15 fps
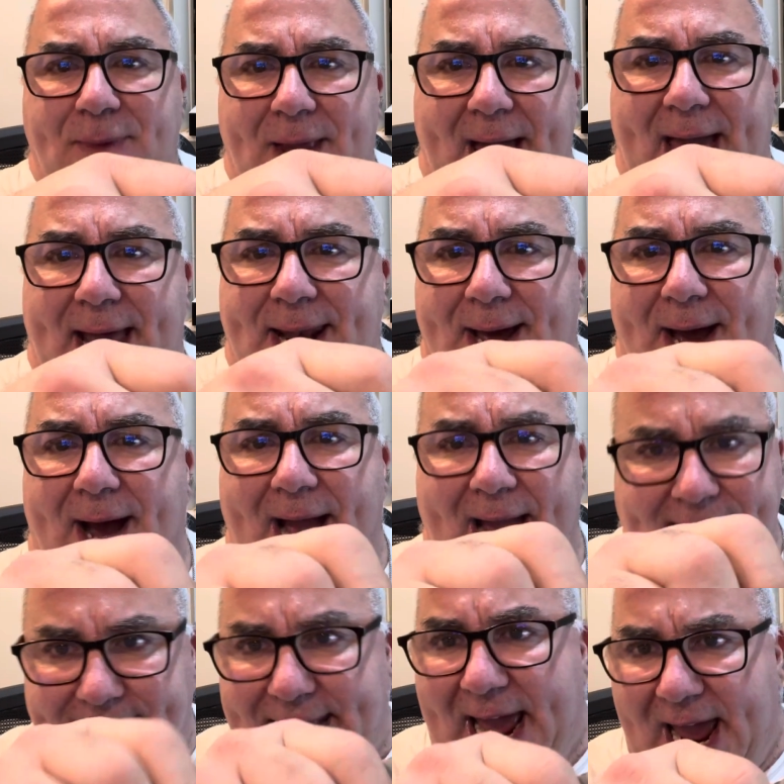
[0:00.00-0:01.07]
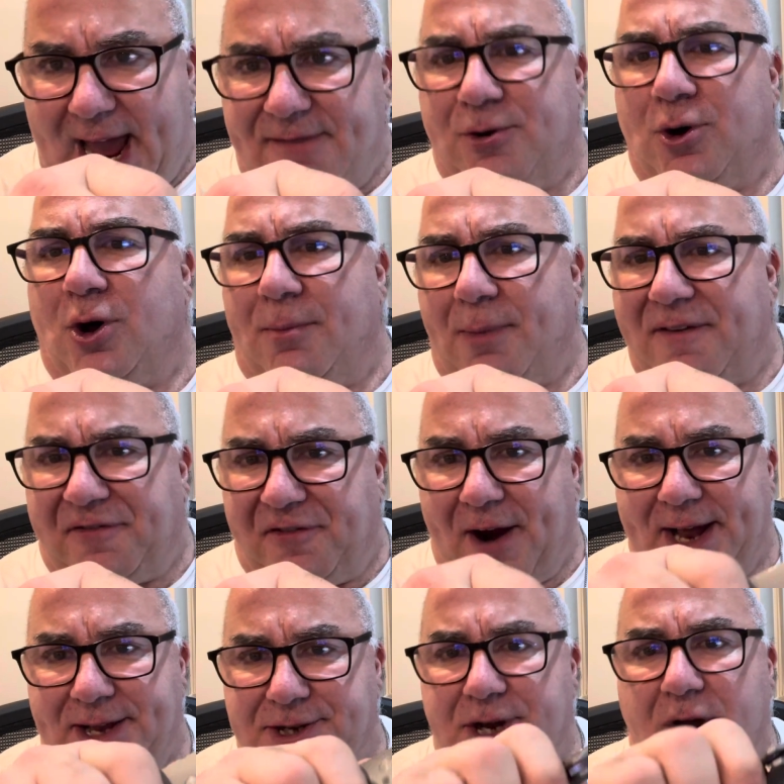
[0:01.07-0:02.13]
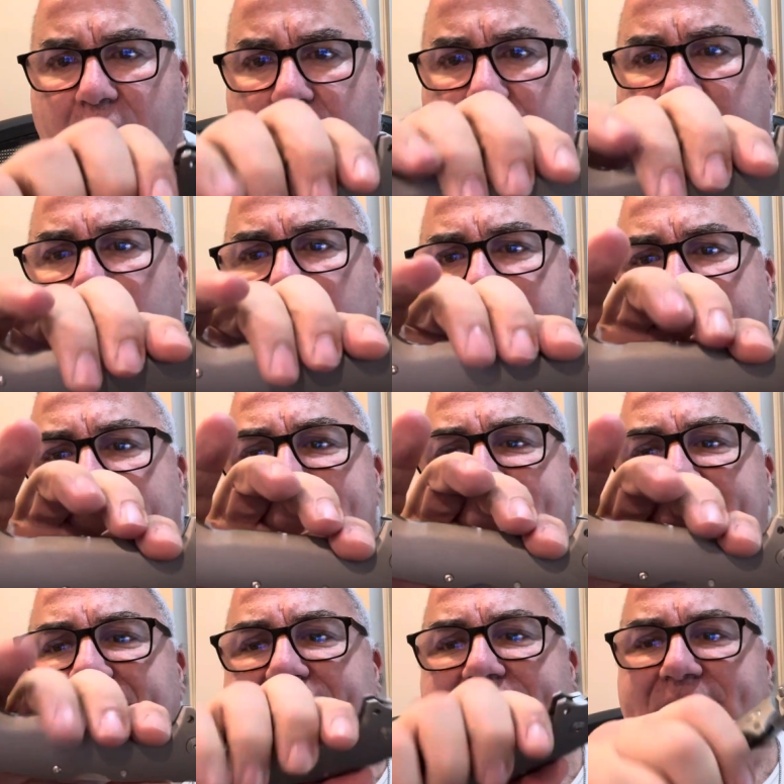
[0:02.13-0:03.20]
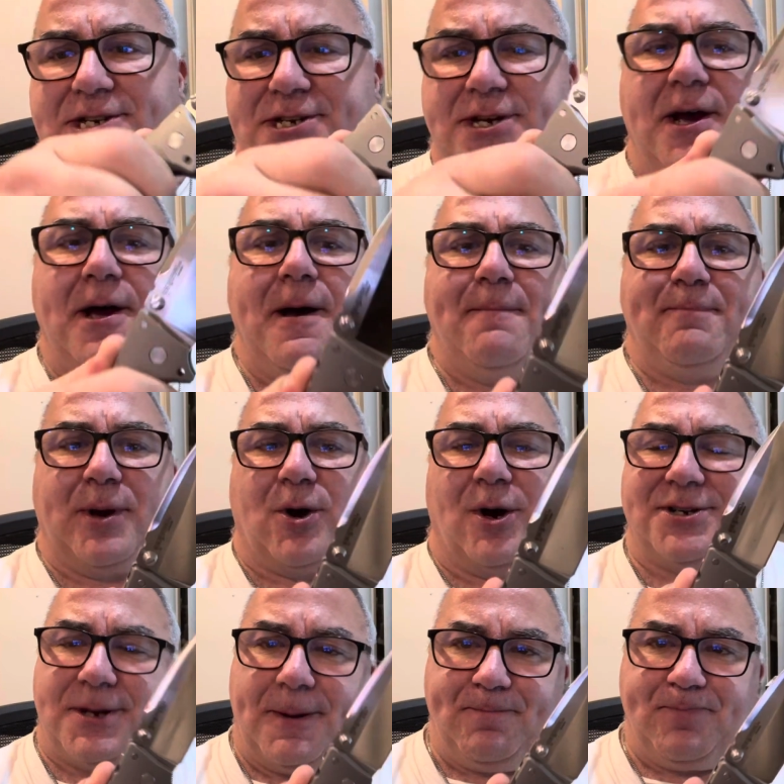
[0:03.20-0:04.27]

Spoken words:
and Dave and all my friends are going crazy for this, because